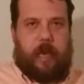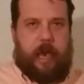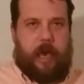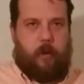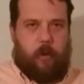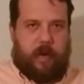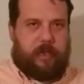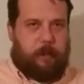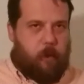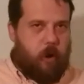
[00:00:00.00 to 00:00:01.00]
and we
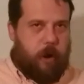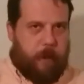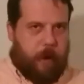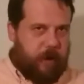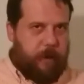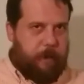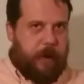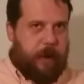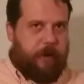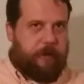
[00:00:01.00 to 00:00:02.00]
support American
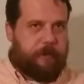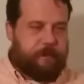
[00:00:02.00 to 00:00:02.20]
beer.